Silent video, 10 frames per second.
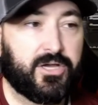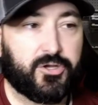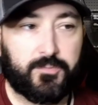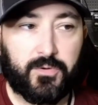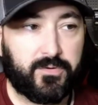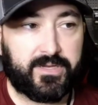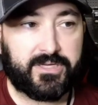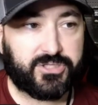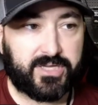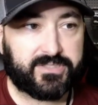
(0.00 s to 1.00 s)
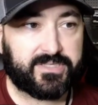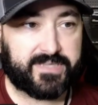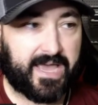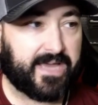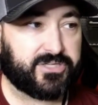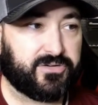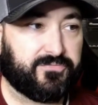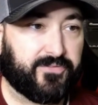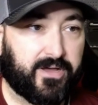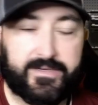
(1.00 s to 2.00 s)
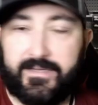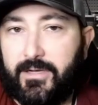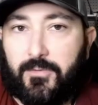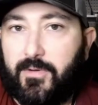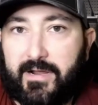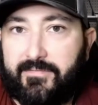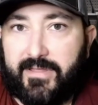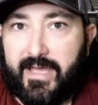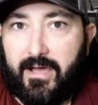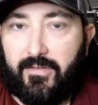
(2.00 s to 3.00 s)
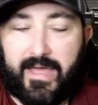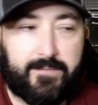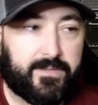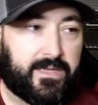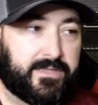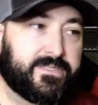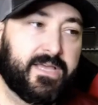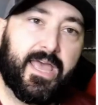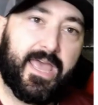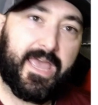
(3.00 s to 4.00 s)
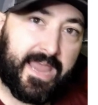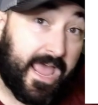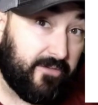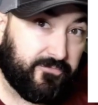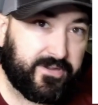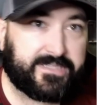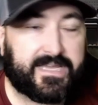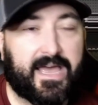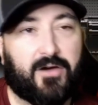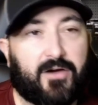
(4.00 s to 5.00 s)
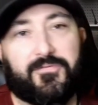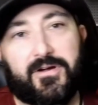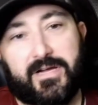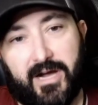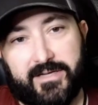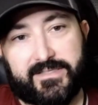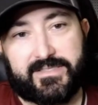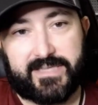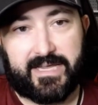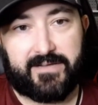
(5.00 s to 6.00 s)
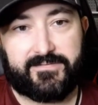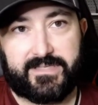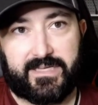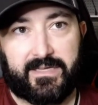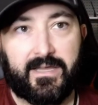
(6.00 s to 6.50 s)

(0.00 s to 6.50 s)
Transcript: Community Justice Action Fund, whatever the hell that means, and Every Town for Gun Safety,